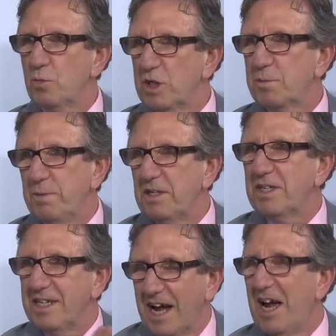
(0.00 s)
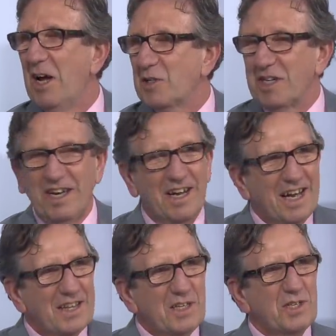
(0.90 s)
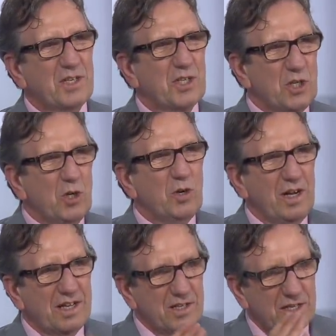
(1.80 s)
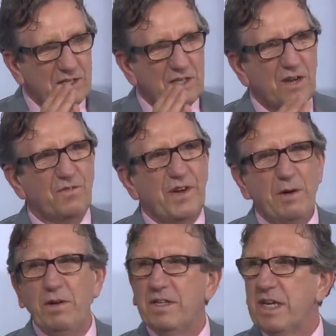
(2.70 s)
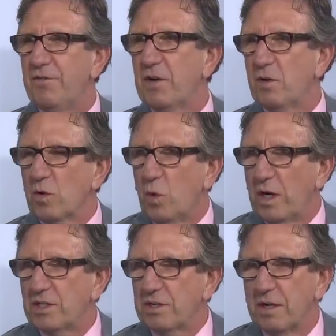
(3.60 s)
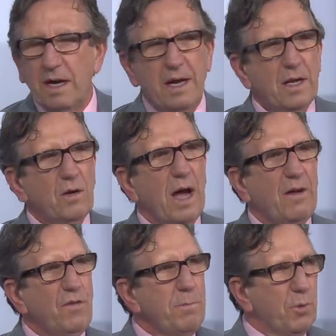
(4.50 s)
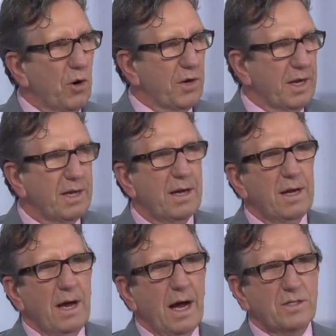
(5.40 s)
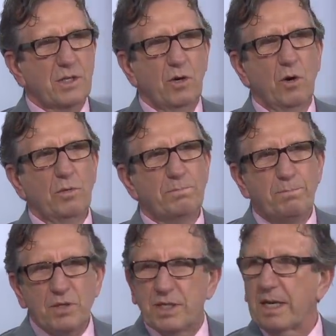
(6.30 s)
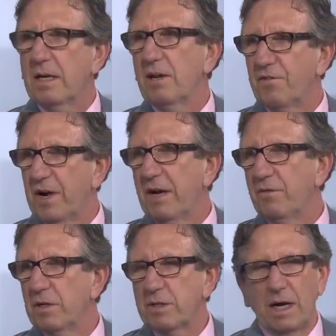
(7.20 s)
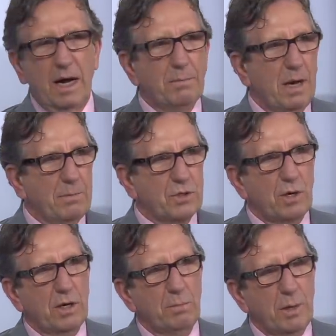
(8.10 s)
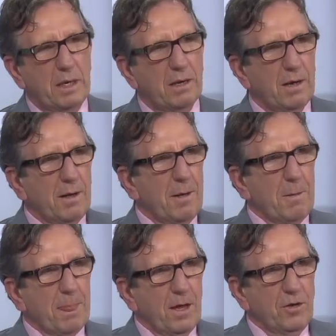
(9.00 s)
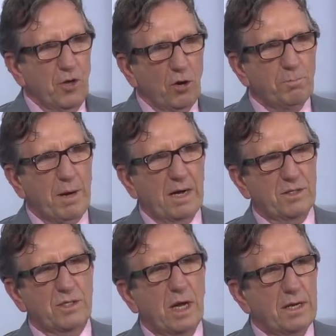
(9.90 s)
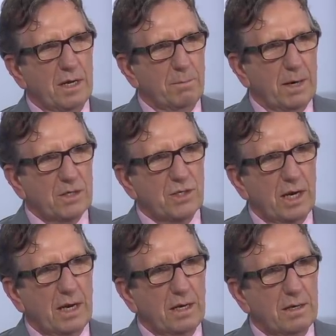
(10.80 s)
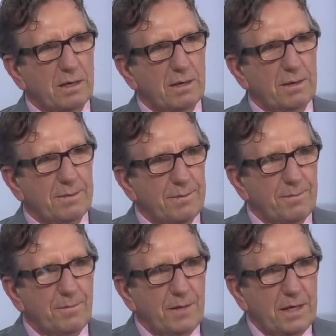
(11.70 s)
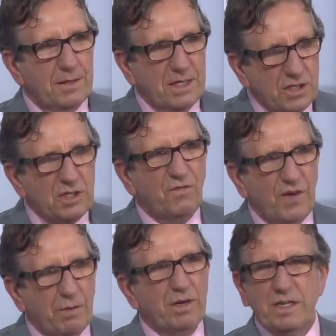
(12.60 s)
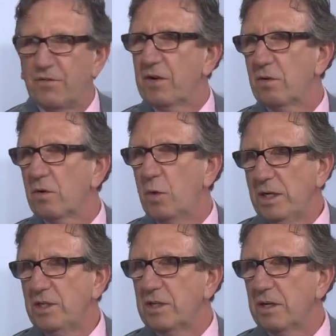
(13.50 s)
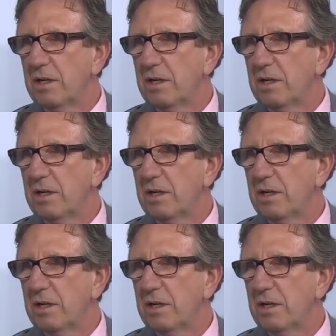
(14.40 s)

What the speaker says: We're splitting hairs here. This is a very difficult question. Mm-hmm. Look, everybody has their own particular favourites. I'm trying to be non-partisan here by saying this is a very difficult question.